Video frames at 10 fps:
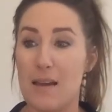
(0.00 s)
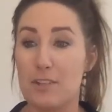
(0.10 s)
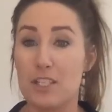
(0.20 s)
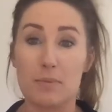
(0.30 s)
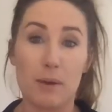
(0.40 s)

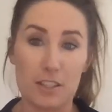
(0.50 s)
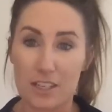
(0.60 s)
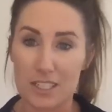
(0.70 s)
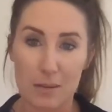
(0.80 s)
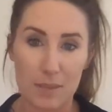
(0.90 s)
just
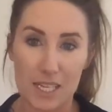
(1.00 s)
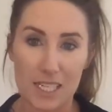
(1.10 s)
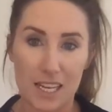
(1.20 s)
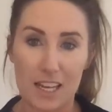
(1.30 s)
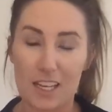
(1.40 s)
sponsoring something
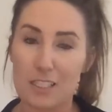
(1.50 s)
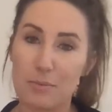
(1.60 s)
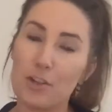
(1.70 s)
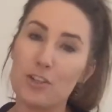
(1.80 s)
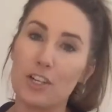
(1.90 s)
to get
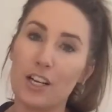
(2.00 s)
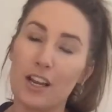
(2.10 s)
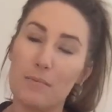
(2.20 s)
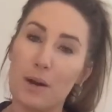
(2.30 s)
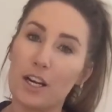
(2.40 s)
exposure
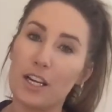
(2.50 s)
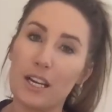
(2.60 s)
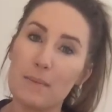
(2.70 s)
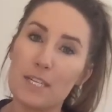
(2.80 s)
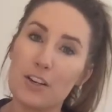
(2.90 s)
and
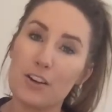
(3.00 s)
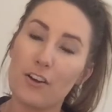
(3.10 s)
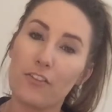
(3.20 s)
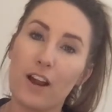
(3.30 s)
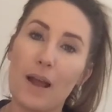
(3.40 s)
marketing
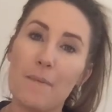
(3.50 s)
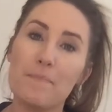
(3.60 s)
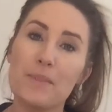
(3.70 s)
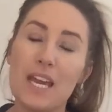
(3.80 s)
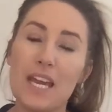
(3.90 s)
material from.
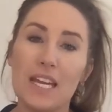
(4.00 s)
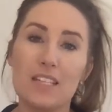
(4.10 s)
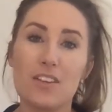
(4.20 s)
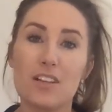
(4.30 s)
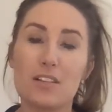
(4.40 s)
And
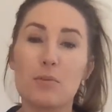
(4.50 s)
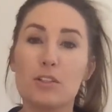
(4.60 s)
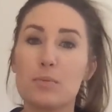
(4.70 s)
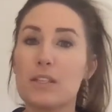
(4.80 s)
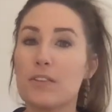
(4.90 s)
so there's
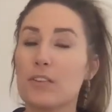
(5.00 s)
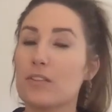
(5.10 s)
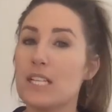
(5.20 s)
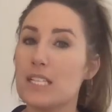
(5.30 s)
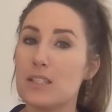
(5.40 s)
multiple different
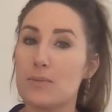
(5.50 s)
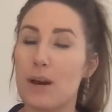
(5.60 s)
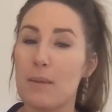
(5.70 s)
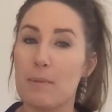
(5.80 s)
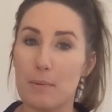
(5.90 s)
reasons
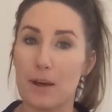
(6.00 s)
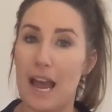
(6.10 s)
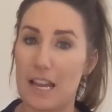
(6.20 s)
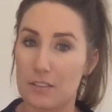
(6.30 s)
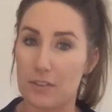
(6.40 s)
why people
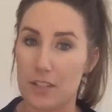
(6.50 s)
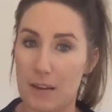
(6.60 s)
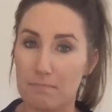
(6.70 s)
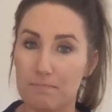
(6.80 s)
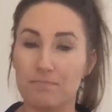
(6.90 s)
ask for
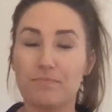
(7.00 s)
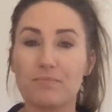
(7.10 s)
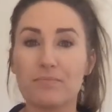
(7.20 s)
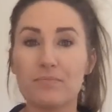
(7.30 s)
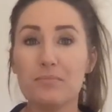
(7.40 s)
them.
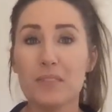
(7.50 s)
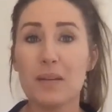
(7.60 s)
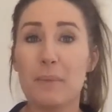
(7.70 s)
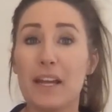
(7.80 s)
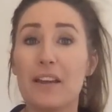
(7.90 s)

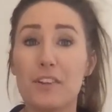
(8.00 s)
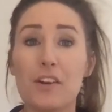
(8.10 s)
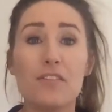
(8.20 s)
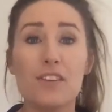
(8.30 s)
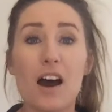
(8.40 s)
But if you
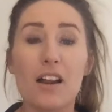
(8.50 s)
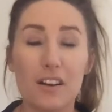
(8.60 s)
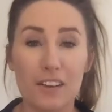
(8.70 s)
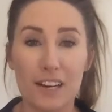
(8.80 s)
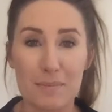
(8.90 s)
have not
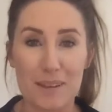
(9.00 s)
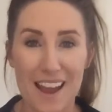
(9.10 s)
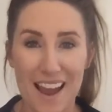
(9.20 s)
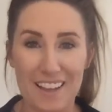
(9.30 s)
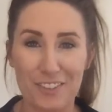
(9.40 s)
already been
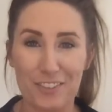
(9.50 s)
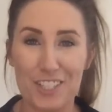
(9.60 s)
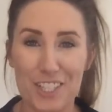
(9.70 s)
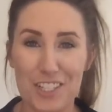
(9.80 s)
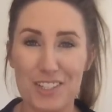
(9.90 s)
asked
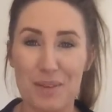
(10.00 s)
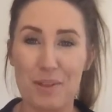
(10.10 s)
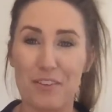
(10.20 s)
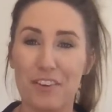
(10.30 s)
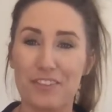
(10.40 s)
to do
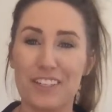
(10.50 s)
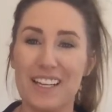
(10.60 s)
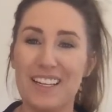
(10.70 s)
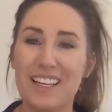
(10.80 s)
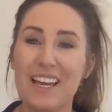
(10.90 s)
something for
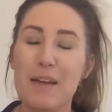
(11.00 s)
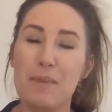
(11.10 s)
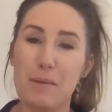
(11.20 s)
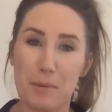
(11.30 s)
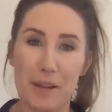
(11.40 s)
free,
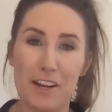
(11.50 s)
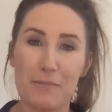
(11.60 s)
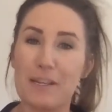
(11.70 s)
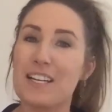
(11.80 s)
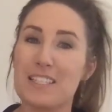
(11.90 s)
be
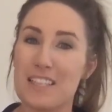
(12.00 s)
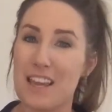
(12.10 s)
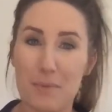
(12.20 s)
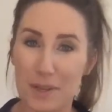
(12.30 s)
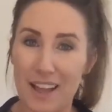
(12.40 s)
prepared because
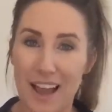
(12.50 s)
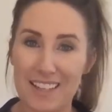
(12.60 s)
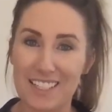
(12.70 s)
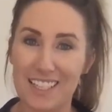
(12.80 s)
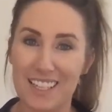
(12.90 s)
they will
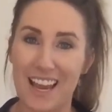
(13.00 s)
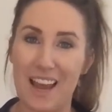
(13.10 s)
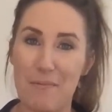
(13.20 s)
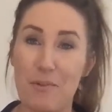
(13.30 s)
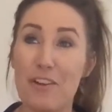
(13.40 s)
ask.
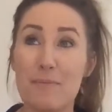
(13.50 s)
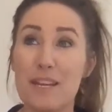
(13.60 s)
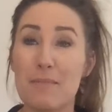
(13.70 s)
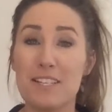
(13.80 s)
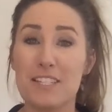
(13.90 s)
We've
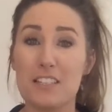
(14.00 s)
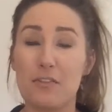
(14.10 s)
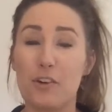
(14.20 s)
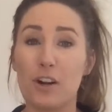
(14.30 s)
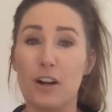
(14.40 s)
been in business
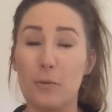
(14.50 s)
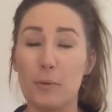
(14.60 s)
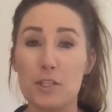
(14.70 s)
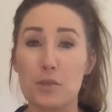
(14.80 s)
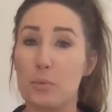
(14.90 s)
for
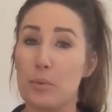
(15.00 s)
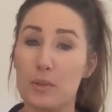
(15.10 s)
almost